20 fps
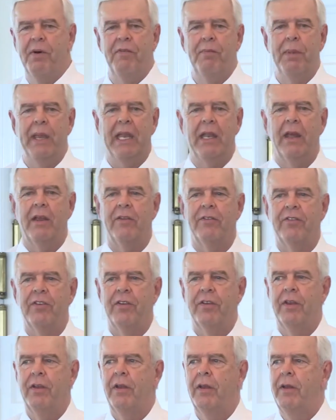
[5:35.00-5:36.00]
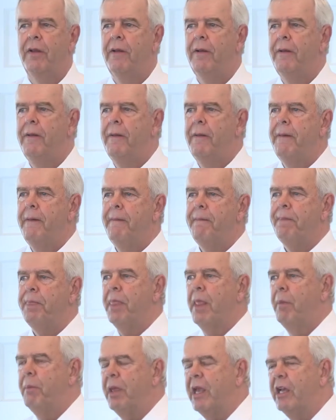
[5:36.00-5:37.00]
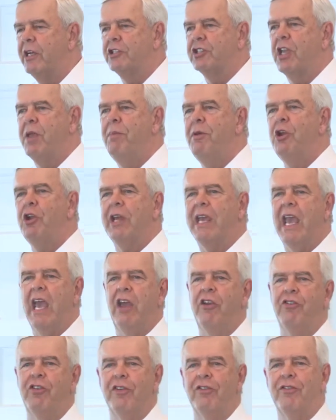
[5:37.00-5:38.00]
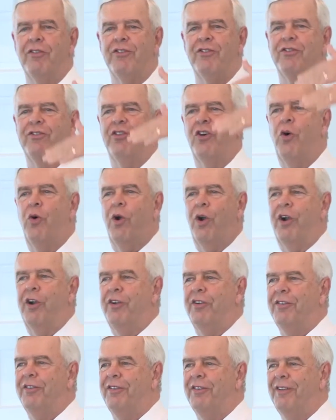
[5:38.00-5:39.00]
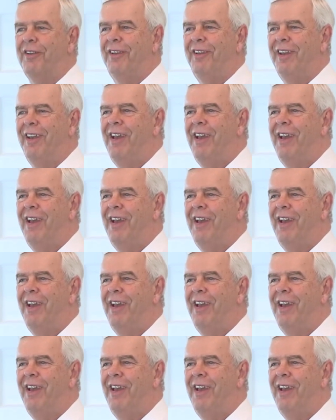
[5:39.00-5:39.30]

of meetings. Because communication soars,